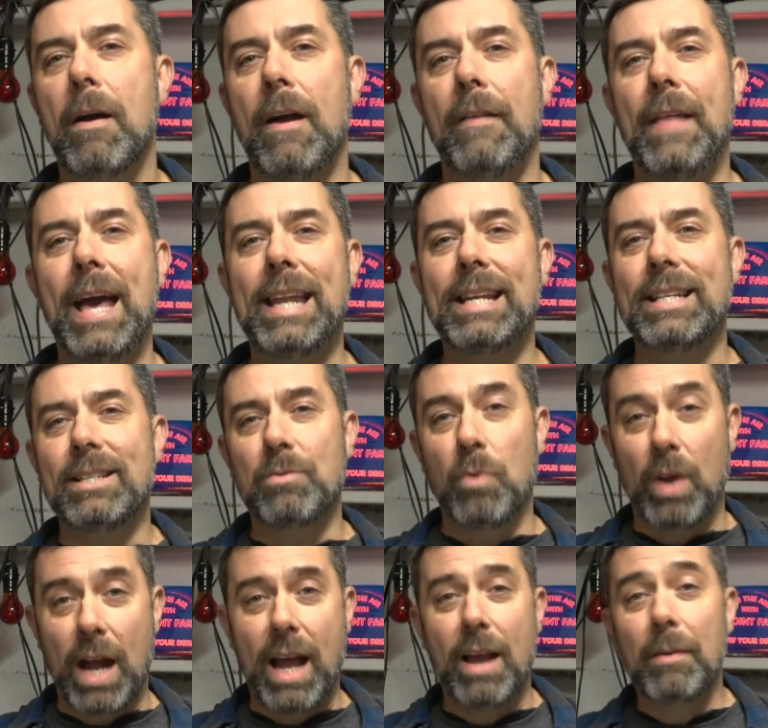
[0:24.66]
And that is
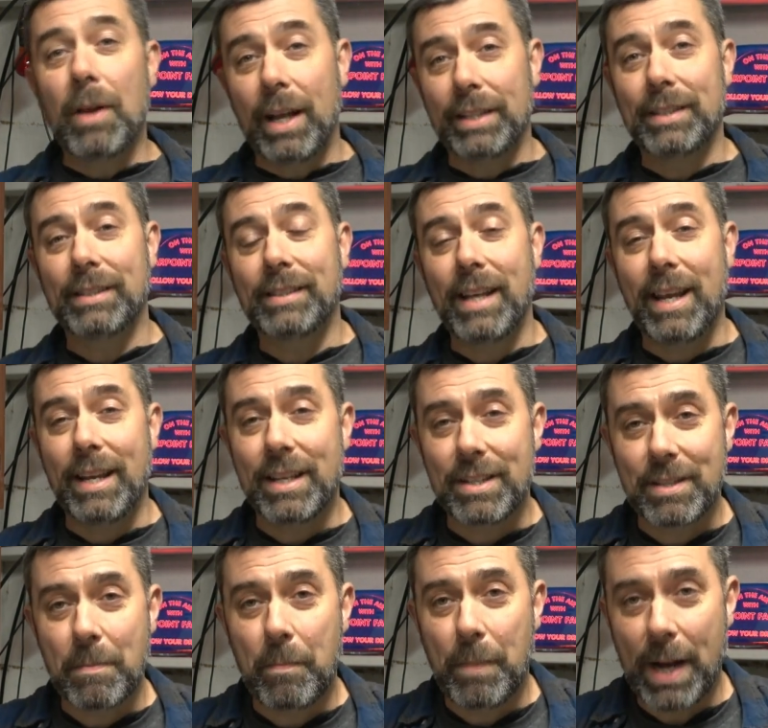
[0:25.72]
what I like to say
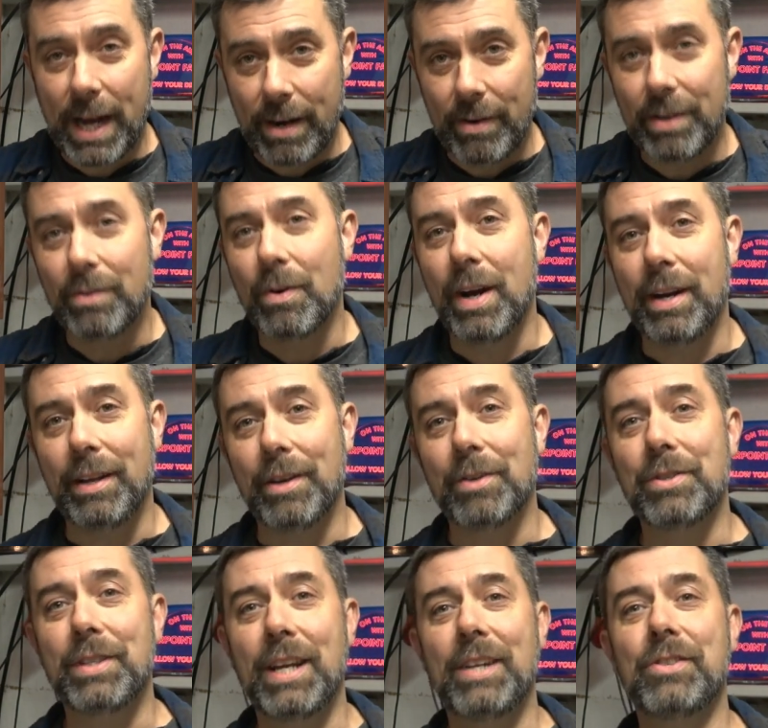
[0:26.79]
is pirate radio
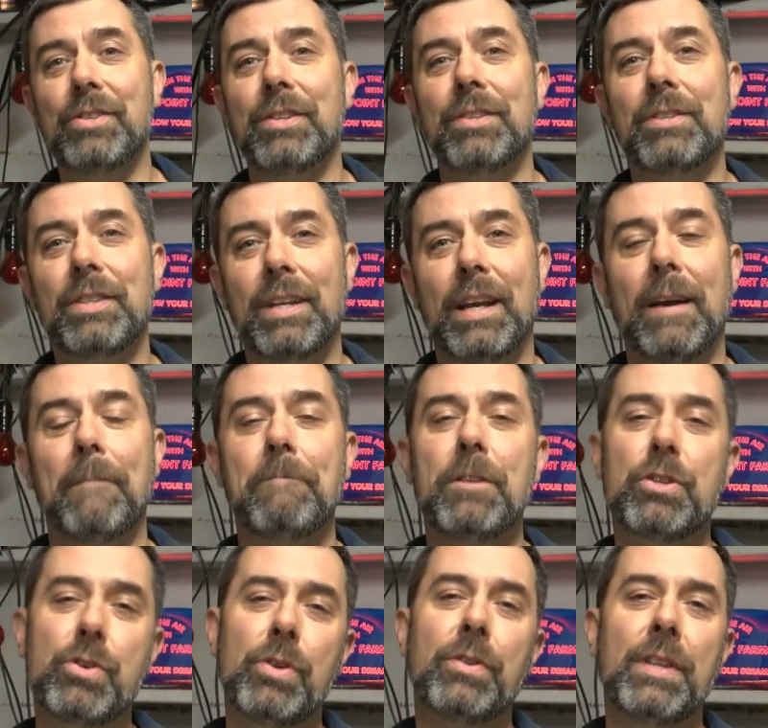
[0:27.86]
stations.
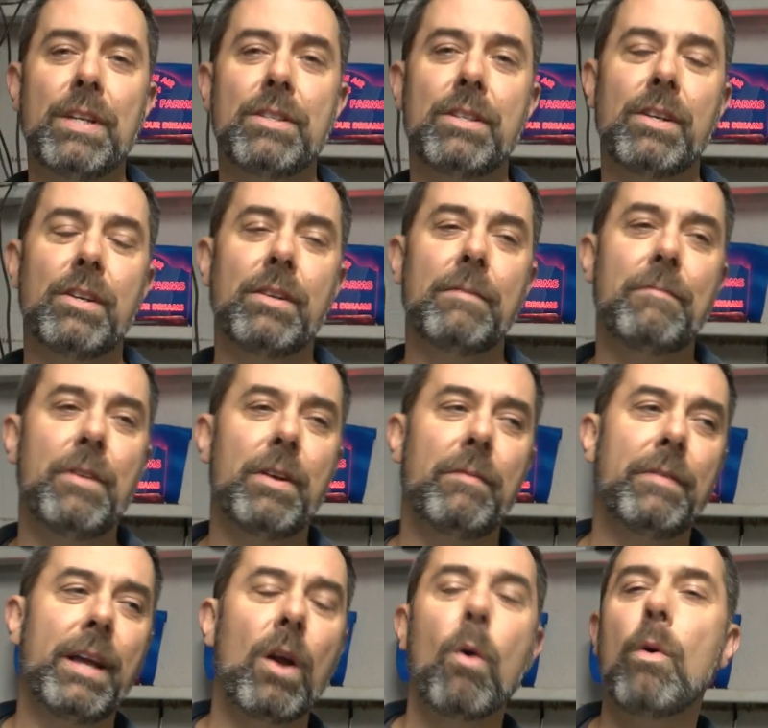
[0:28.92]
The truth is
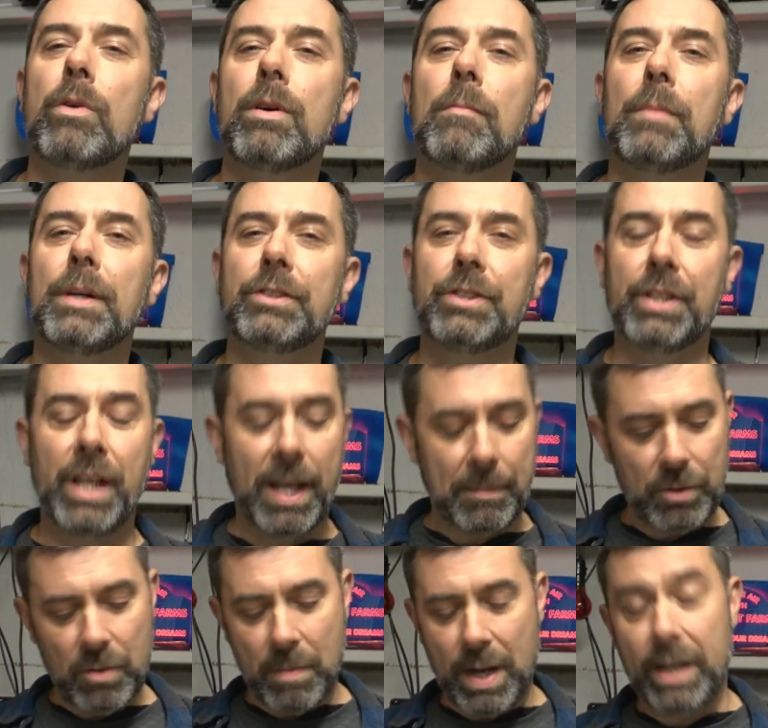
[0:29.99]
they go under a bunch of
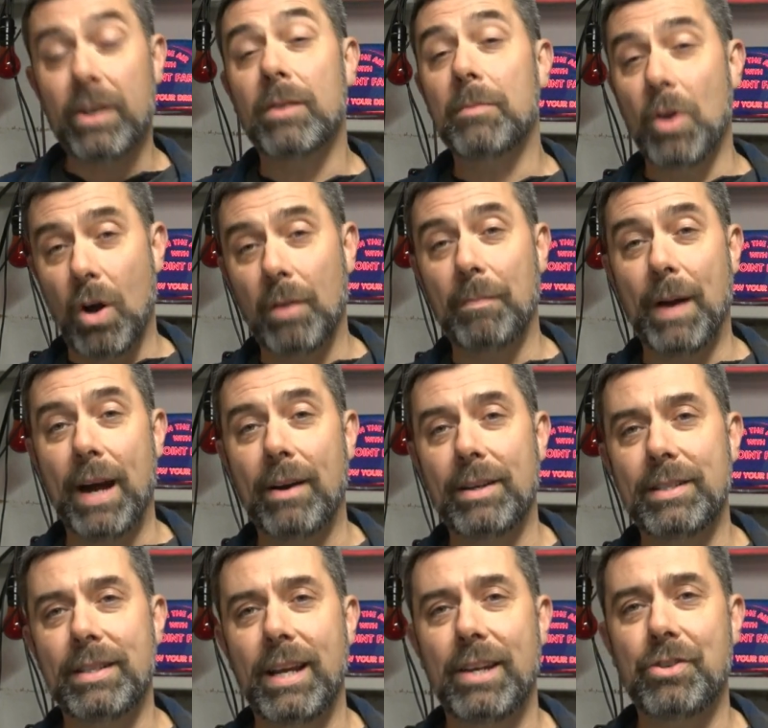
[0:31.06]
names. You might hear them called
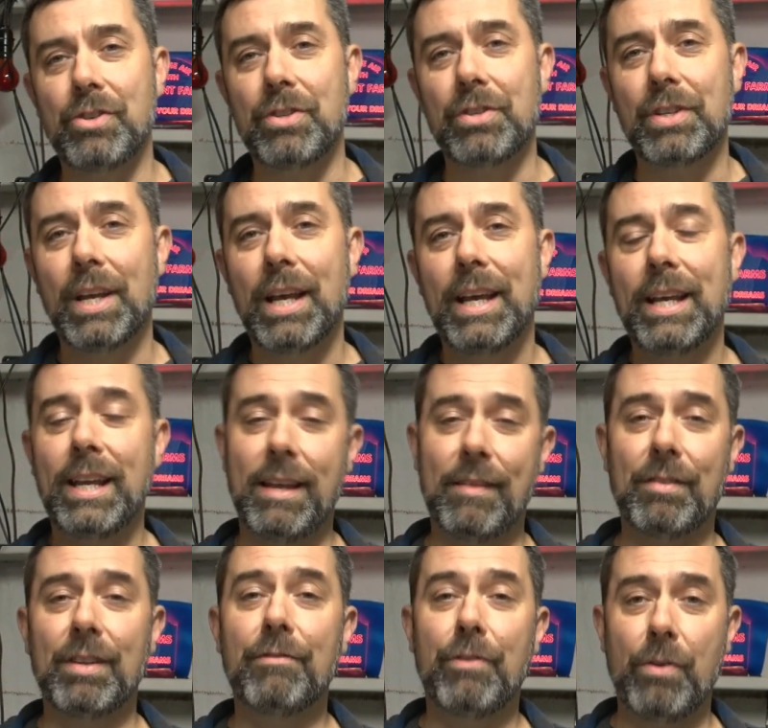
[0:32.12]
pirate stations,
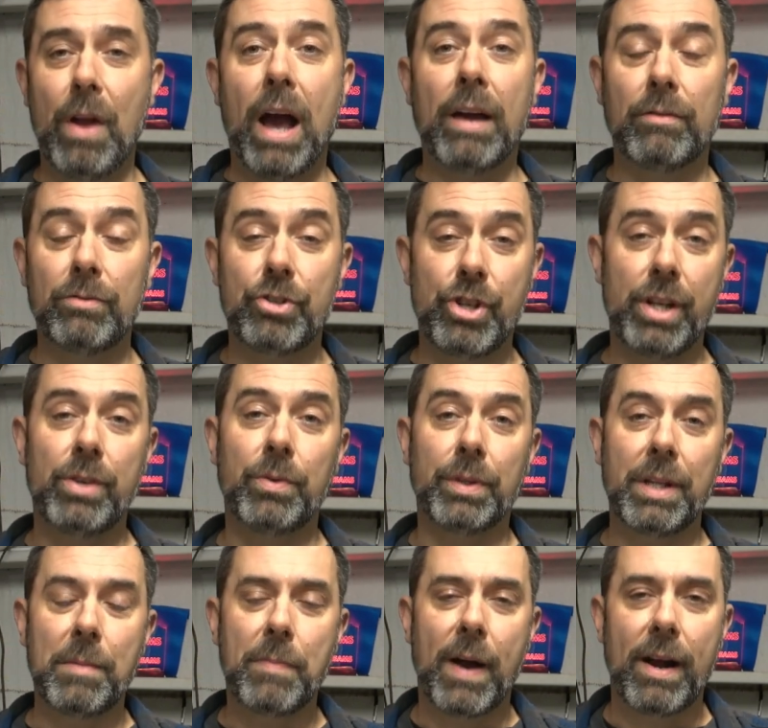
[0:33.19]
even if they're not
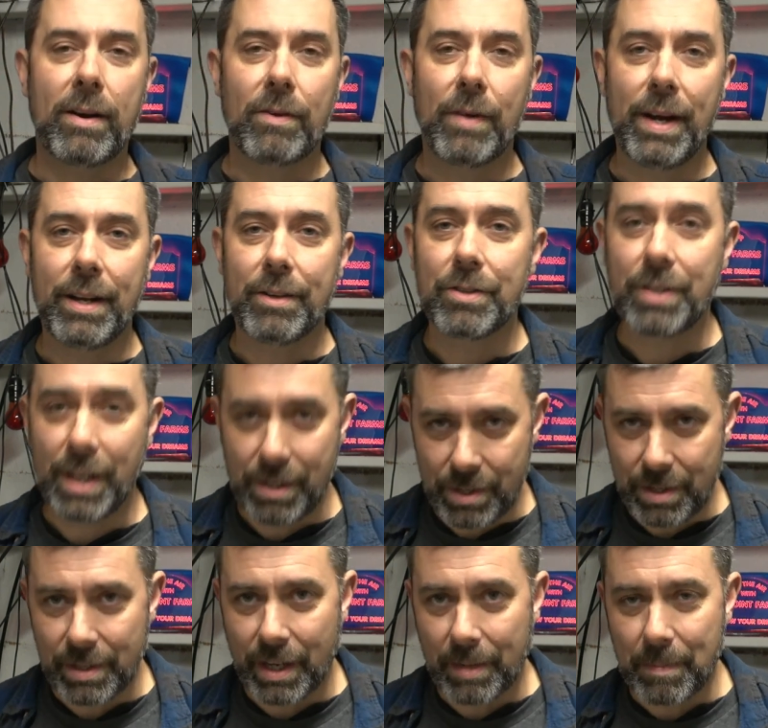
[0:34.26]
genuinely pirate radio
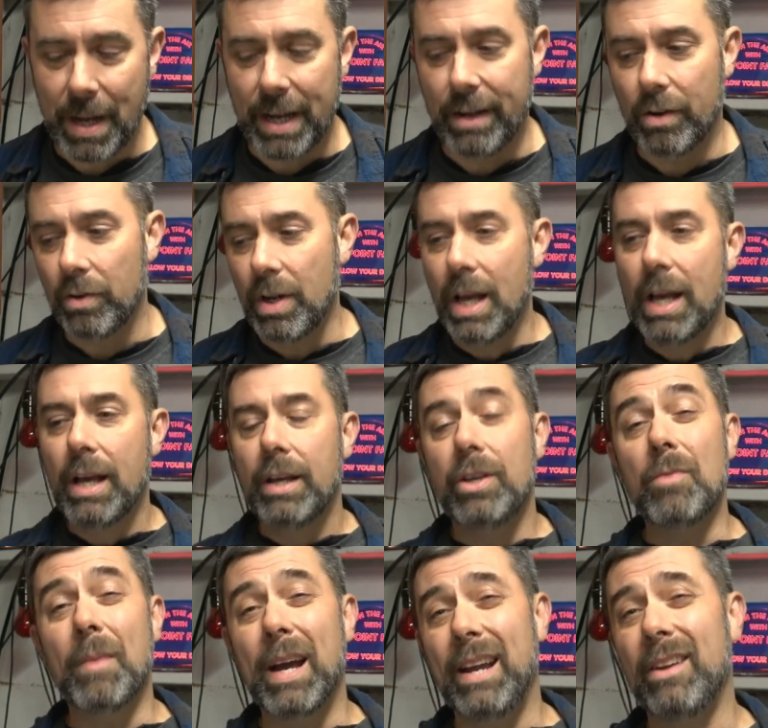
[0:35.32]
stations like my own.
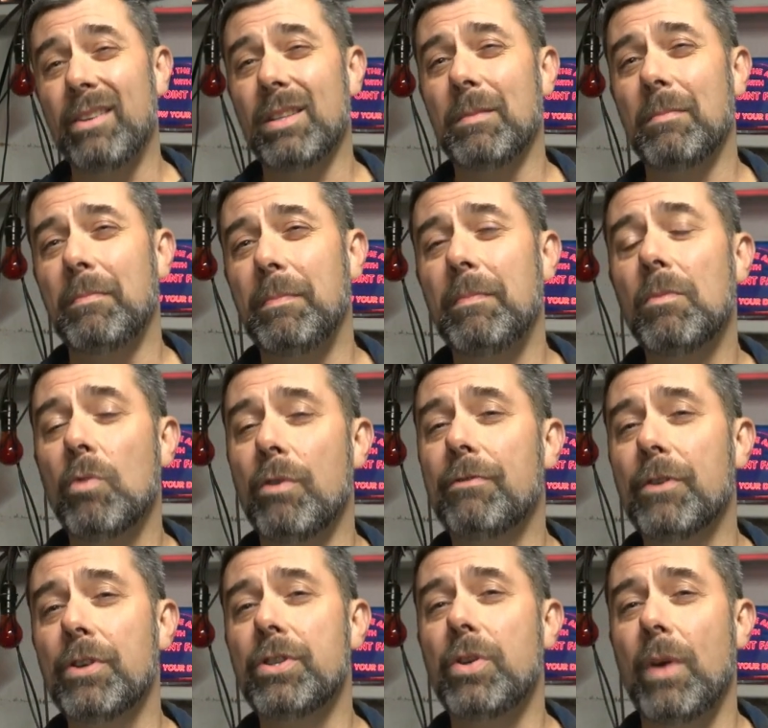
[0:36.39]
You might hear them
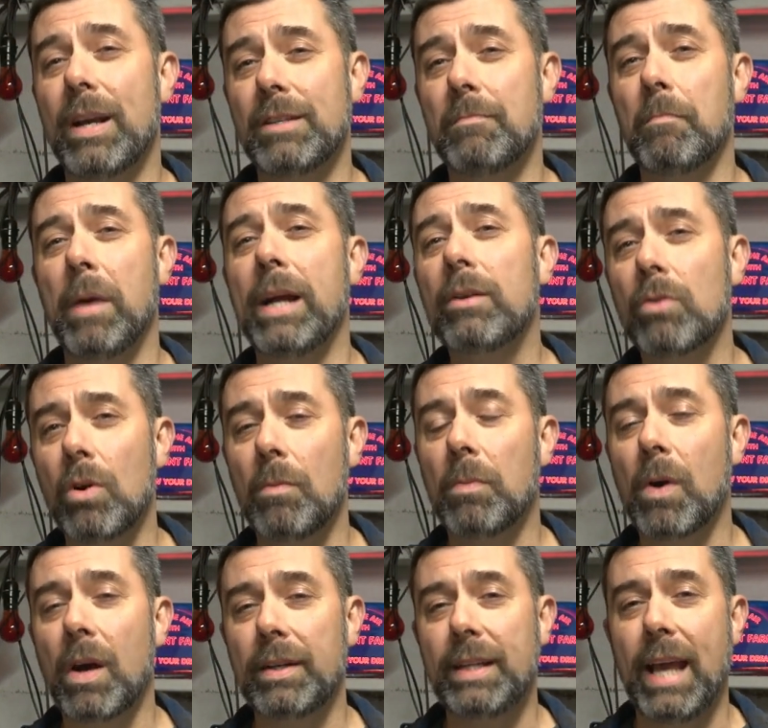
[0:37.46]
referred to as micro
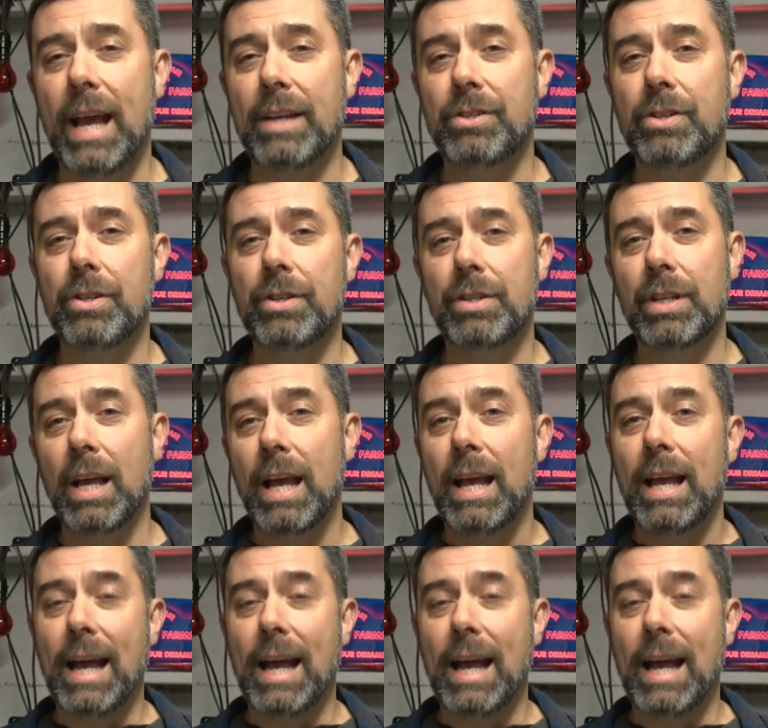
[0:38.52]
broadcasters.